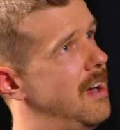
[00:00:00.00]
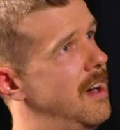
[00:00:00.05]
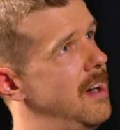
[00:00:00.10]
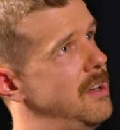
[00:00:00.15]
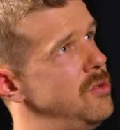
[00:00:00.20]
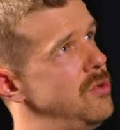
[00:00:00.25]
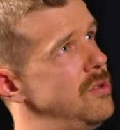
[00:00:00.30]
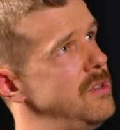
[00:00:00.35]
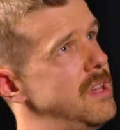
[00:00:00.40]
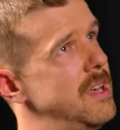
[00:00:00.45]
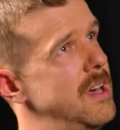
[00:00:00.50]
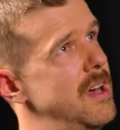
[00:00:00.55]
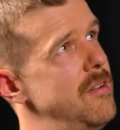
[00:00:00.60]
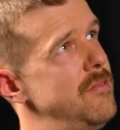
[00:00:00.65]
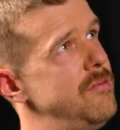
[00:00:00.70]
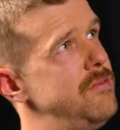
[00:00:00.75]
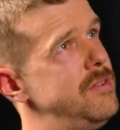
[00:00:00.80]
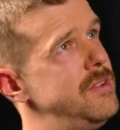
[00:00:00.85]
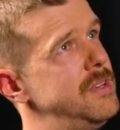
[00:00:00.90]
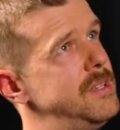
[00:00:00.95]
don't
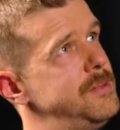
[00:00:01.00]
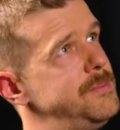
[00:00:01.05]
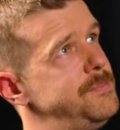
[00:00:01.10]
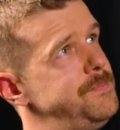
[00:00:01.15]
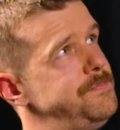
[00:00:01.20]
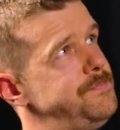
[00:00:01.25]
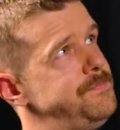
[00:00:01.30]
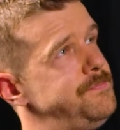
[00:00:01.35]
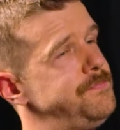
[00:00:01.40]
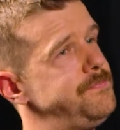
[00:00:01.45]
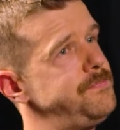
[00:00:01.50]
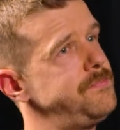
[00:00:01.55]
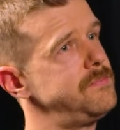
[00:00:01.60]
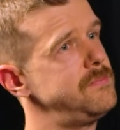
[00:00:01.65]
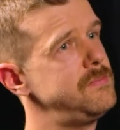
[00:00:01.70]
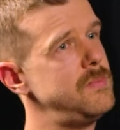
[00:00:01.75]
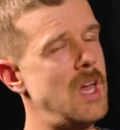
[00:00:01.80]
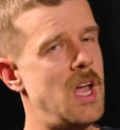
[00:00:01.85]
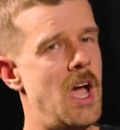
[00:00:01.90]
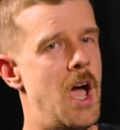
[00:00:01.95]
have.
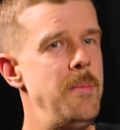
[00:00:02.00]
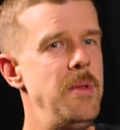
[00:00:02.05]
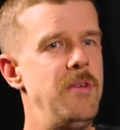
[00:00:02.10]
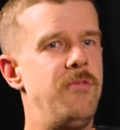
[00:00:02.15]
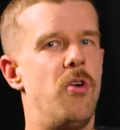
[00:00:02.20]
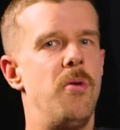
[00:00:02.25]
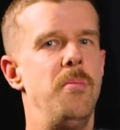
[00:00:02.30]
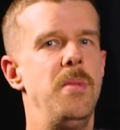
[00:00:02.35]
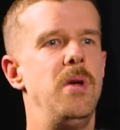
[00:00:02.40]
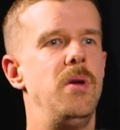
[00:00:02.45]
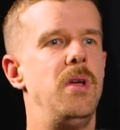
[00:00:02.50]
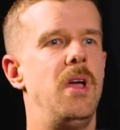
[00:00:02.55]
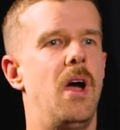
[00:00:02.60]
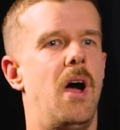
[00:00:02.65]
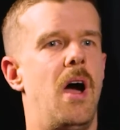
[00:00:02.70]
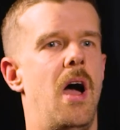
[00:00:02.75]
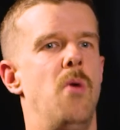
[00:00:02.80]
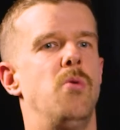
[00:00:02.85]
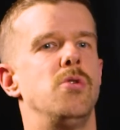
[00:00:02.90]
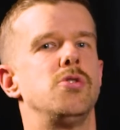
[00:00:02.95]
I mean, for me,
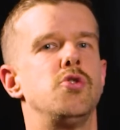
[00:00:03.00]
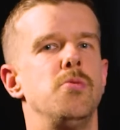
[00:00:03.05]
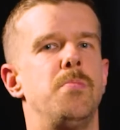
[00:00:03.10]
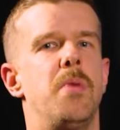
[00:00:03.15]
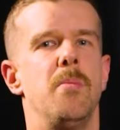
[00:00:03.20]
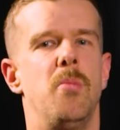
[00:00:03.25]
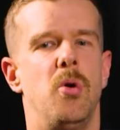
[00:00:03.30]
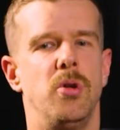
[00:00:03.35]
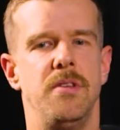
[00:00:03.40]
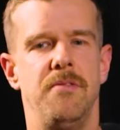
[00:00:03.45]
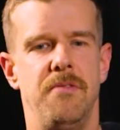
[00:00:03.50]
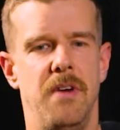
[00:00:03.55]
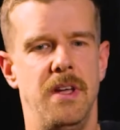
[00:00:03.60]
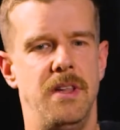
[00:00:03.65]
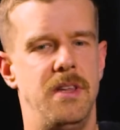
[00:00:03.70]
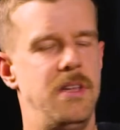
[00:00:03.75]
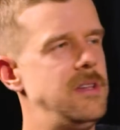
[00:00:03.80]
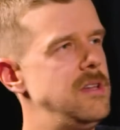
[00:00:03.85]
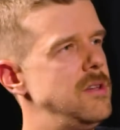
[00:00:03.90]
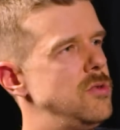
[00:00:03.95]
I was super
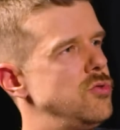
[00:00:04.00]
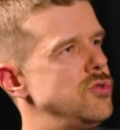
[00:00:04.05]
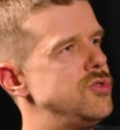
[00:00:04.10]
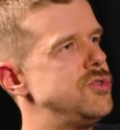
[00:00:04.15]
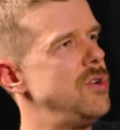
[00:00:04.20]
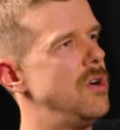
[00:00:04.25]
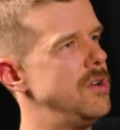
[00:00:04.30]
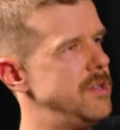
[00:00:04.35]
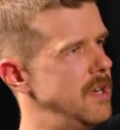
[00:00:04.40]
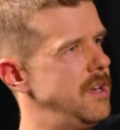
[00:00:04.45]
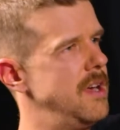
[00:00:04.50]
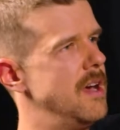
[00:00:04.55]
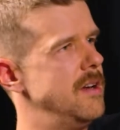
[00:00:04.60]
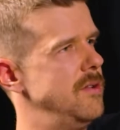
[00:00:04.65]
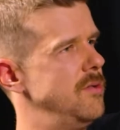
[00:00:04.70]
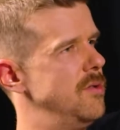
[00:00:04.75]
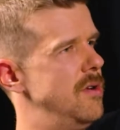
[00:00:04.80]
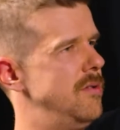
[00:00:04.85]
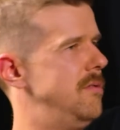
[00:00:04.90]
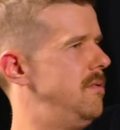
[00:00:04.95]
motivated to start again.
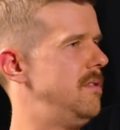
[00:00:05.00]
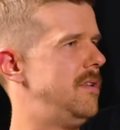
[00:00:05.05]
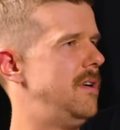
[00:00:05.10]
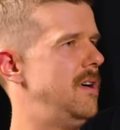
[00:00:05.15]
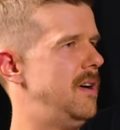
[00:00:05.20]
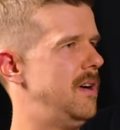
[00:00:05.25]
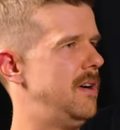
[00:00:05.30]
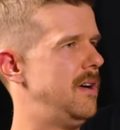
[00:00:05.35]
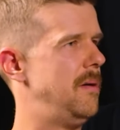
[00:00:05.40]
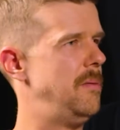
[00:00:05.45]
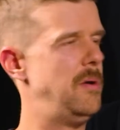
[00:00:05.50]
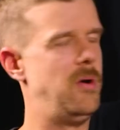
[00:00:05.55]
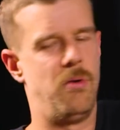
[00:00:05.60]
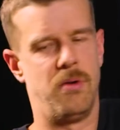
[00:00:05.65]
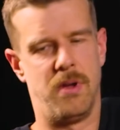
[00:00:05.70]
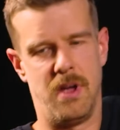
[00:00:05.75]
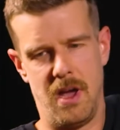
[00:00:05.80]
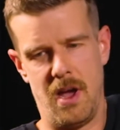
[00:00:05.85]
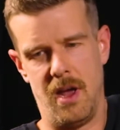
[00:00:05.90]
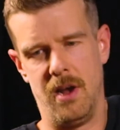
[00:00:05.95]

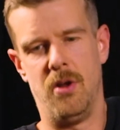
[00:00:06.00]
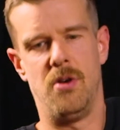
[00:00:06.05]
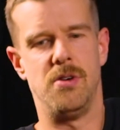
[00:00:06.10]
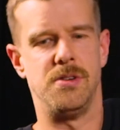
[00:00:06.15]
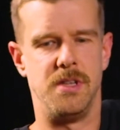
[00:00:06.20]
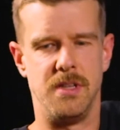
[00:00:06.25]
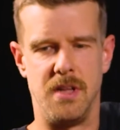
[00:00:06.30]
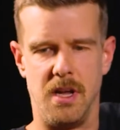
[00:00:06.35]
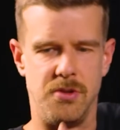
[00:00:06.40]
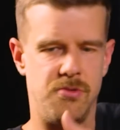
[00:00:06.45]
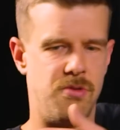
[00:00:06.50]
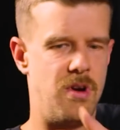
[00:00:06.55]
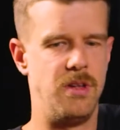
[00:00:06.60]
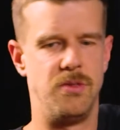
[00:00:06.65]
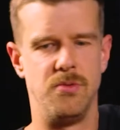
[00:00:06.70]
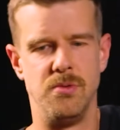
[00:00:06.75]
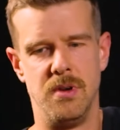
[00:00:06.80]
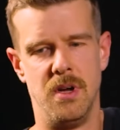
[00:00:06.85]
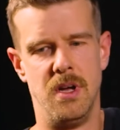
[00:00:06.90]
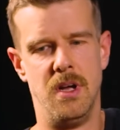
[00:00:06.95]
Okay, I lost it. I tried
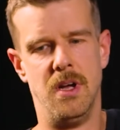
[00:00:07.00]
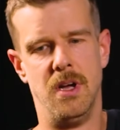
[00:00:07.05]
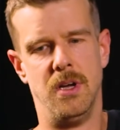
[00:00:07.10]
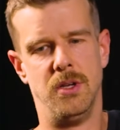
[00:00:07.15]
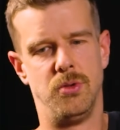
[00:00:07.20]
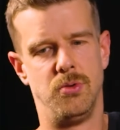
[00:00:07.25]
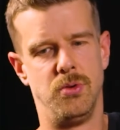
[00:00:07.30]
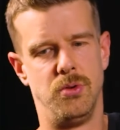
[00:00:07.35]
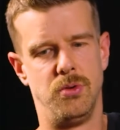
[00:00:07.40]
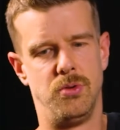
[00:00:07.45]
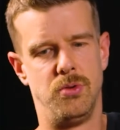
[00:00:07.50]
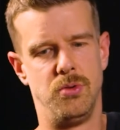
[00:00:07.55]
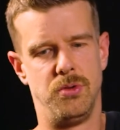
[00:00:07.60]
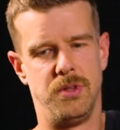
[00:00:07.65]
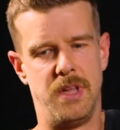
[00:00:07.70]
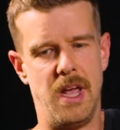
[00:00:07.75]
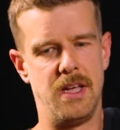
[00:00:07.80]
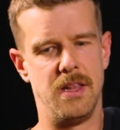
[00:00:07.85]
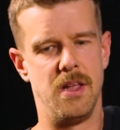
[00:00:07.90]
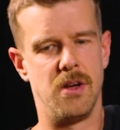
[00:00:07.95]
to
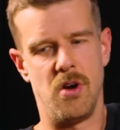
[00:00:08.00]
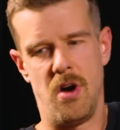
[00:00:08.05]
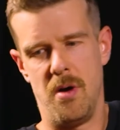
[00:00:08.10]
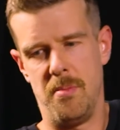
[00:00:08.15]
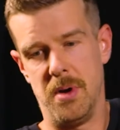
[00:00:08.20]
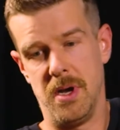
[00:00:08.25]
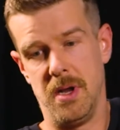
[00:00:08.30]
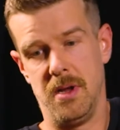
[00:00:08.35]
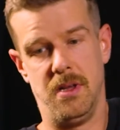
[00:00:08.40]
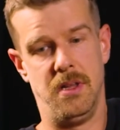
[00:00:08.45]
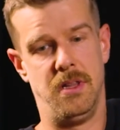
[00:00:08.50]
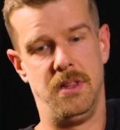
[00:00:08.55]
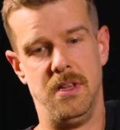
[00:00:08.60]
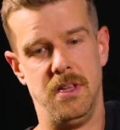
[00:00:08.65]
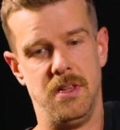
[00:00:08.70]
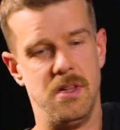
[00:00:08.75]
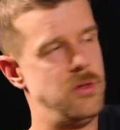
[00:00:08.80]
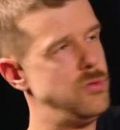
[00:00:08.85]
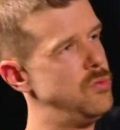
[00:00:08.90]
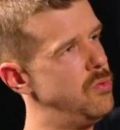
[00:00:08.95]
take the company. It
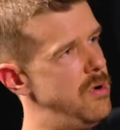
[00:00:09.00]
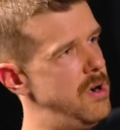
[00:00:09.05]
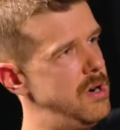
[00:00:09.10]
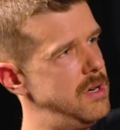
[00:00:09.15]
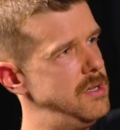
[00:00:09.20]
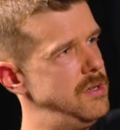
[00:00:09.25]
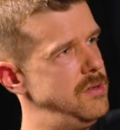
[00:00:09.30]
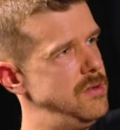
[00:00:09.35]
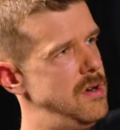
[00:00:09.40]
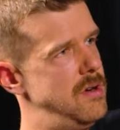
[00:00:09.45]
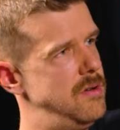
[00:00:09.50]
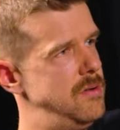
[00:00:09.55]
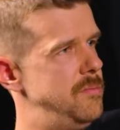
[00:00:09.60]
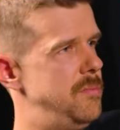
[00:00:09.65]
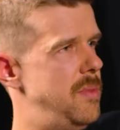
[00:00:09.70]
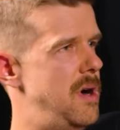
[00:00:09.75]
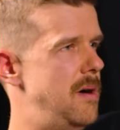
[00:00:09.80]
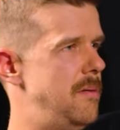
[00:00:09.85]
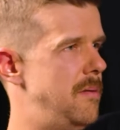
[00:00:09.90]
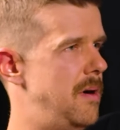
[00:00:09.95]
didn't work.
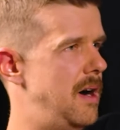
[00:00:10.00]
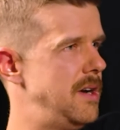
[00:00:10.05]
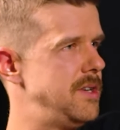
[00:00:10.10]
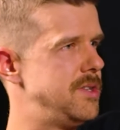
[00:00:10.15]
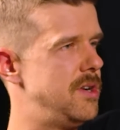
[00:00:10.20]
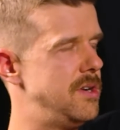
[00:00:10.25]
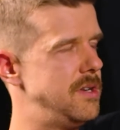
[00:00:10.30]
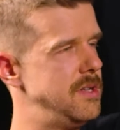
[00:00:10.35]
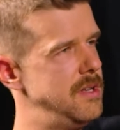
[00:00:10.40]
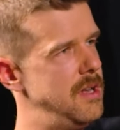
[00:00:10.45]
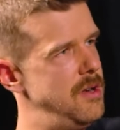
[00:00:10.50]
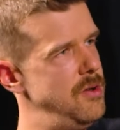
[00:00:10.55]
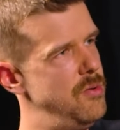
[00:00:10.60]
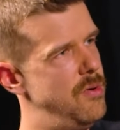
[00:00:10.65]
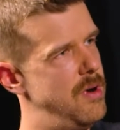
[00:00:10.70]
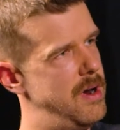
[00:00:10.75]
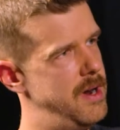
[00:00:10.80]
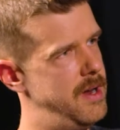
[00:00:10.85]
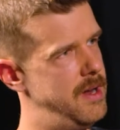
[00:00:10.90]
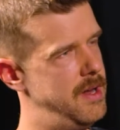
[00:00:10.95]
I started a new
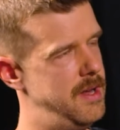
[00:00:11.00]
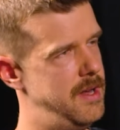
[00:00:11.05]
one.